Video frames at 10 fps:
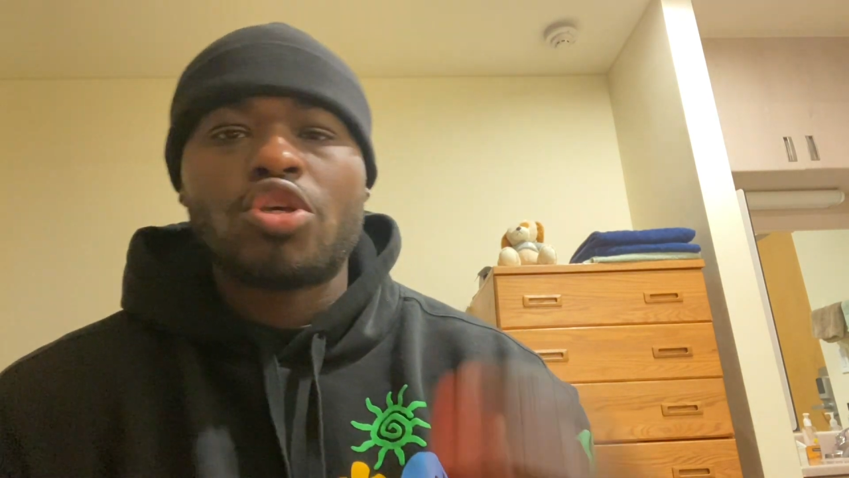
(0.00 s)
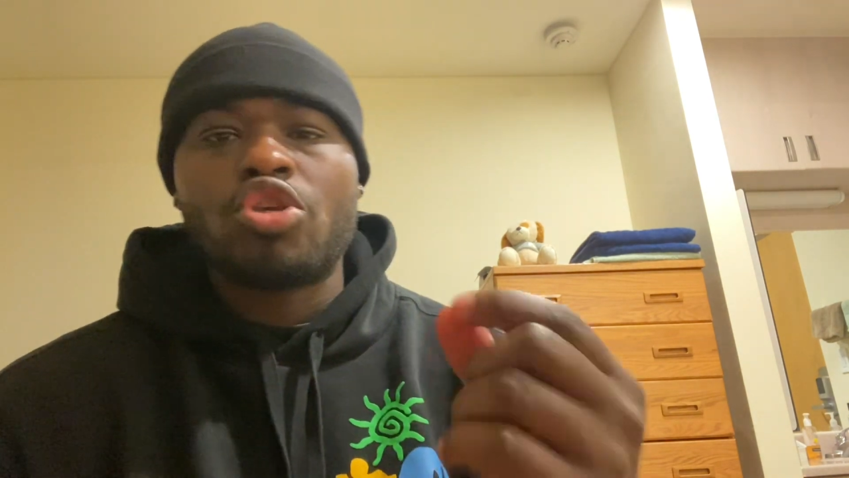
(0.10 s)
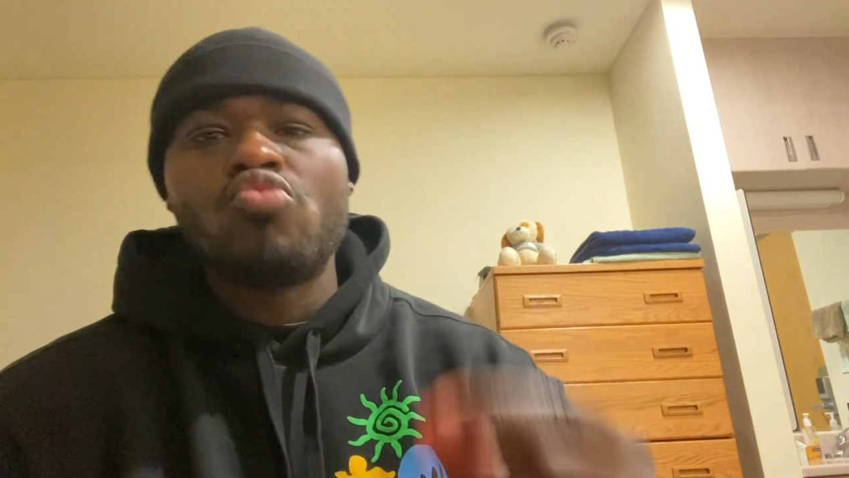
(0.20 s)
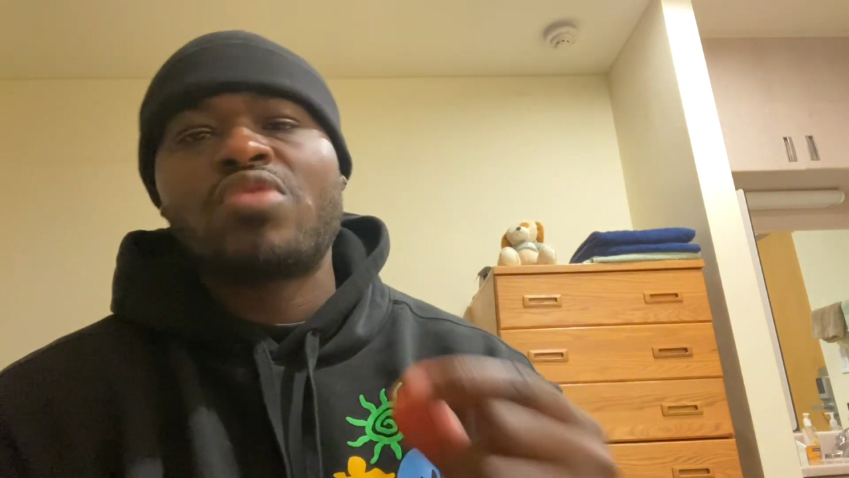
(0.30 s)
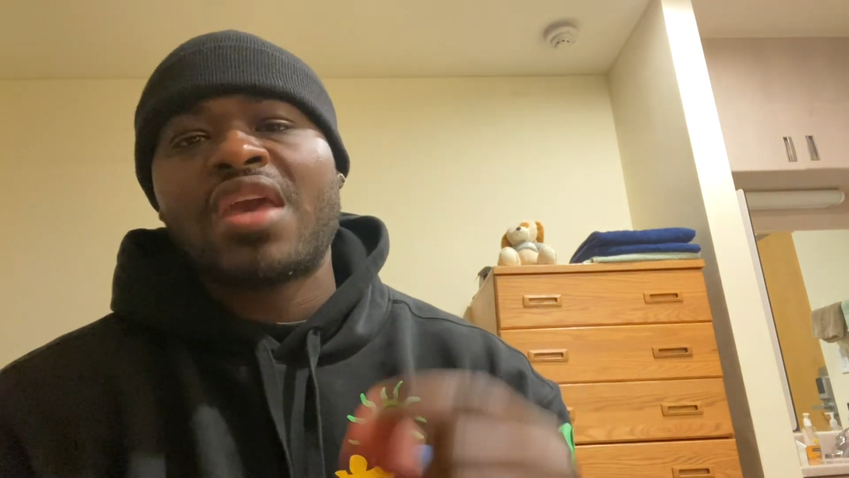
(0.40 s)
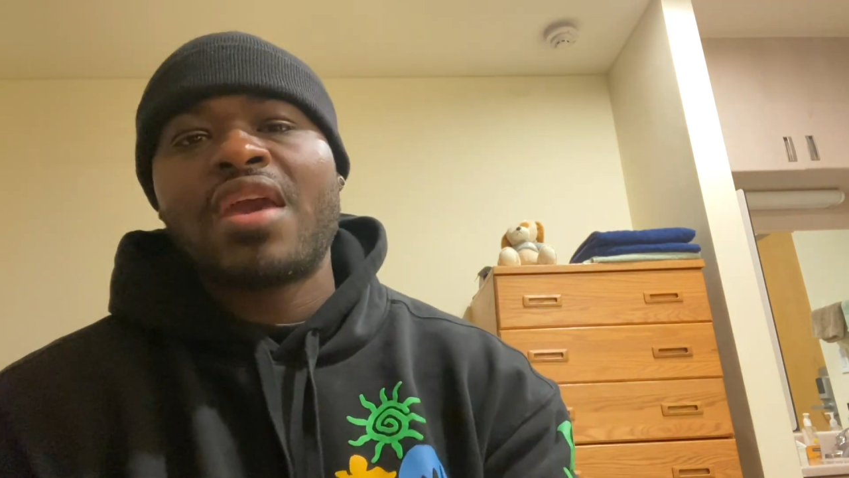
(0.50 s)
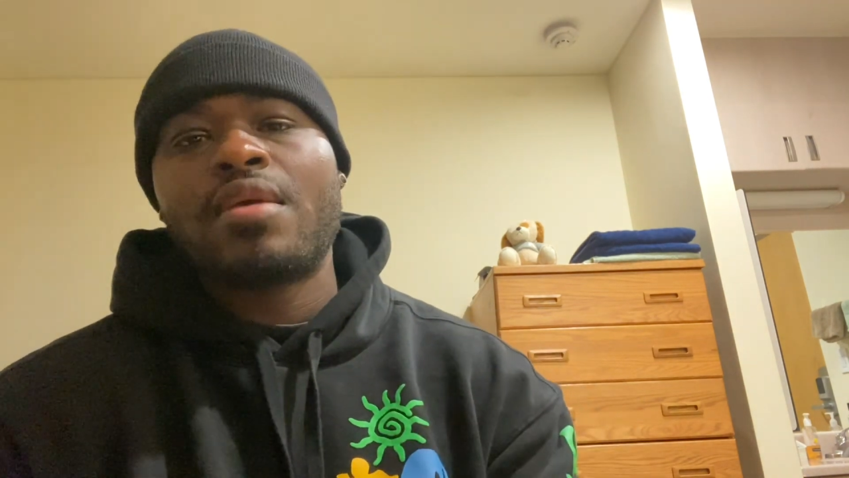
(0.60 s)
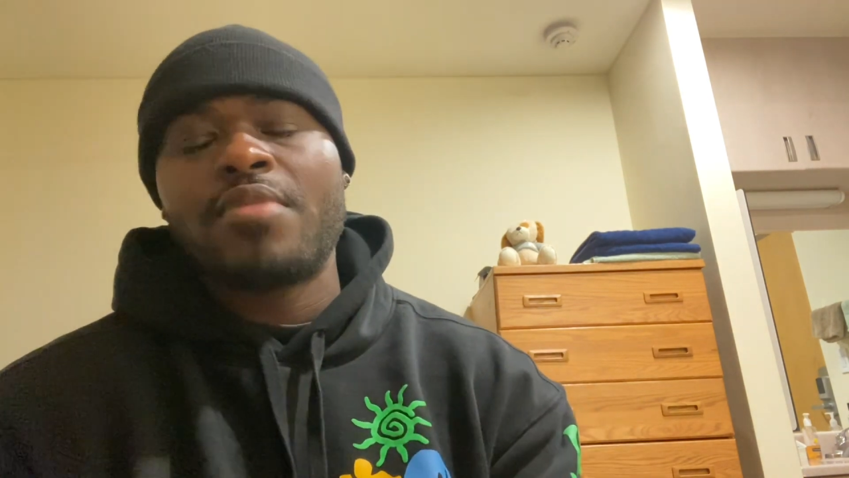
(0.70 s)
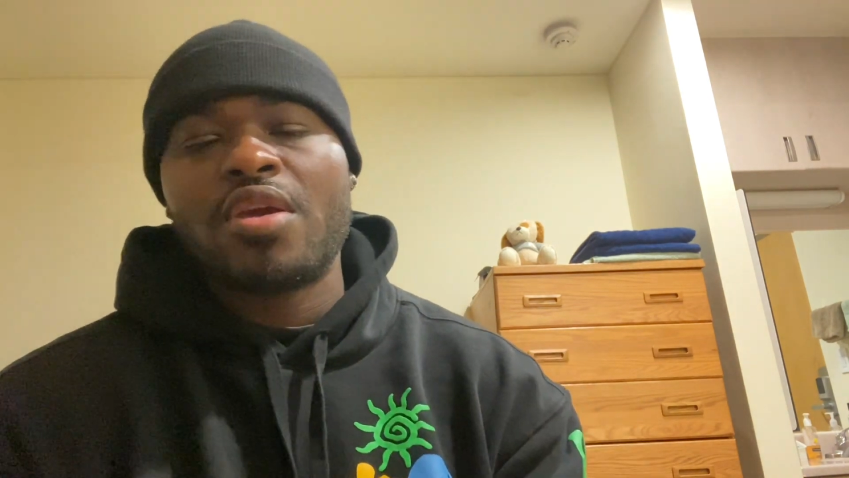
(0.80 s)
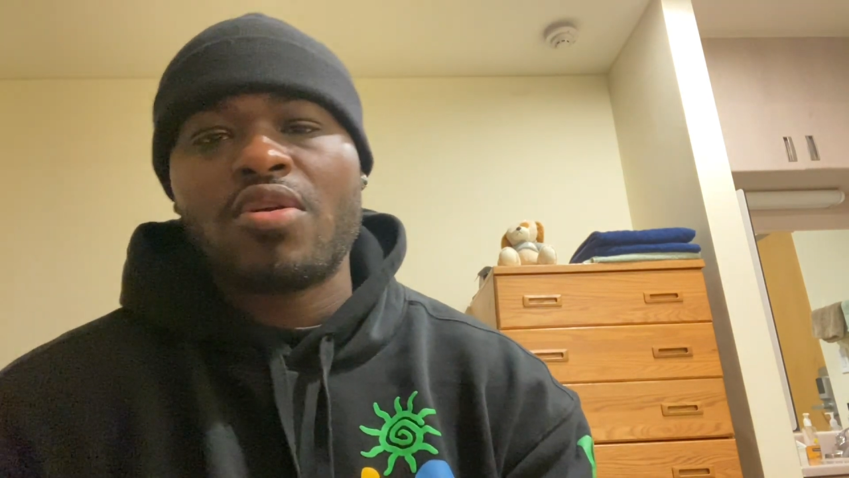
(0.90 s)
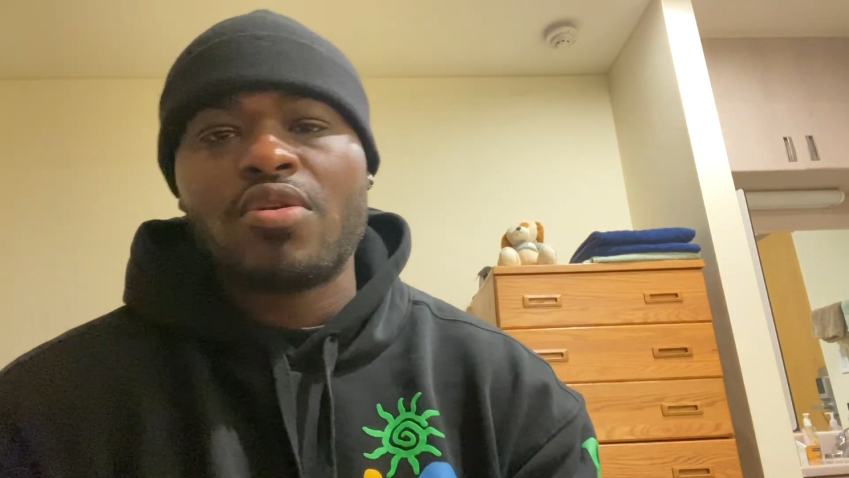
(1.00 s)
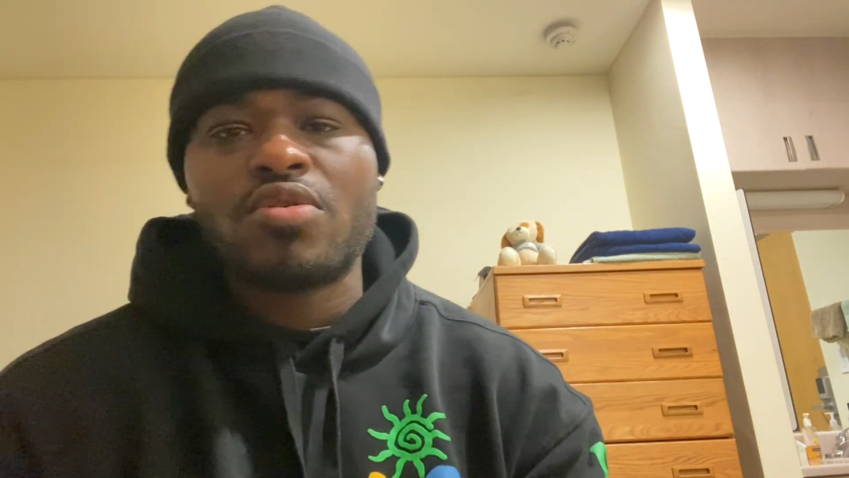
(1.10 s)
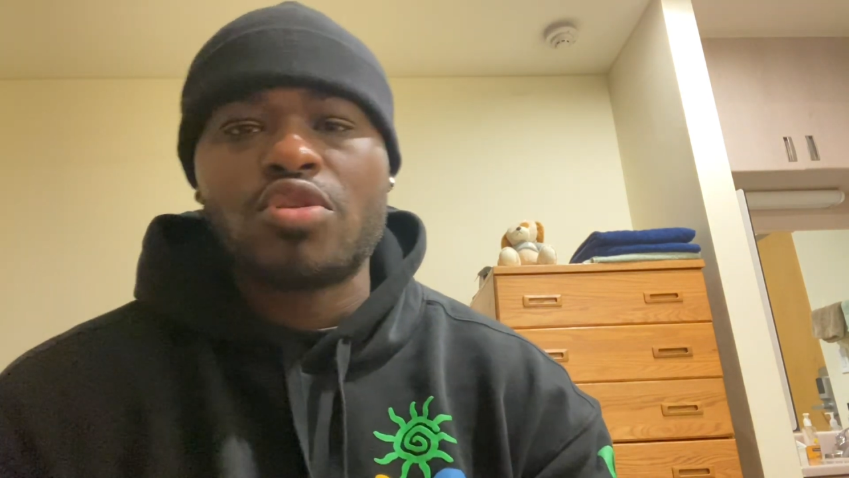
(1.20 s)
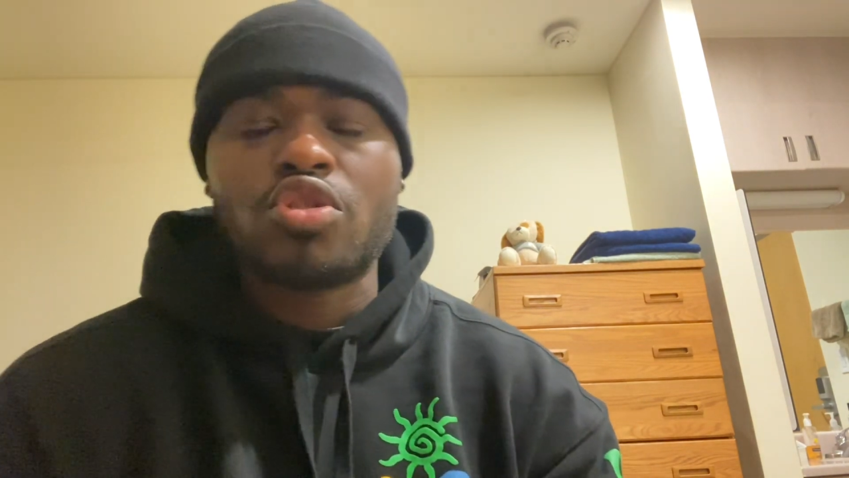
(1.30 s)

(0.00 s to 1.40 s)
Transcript: You came here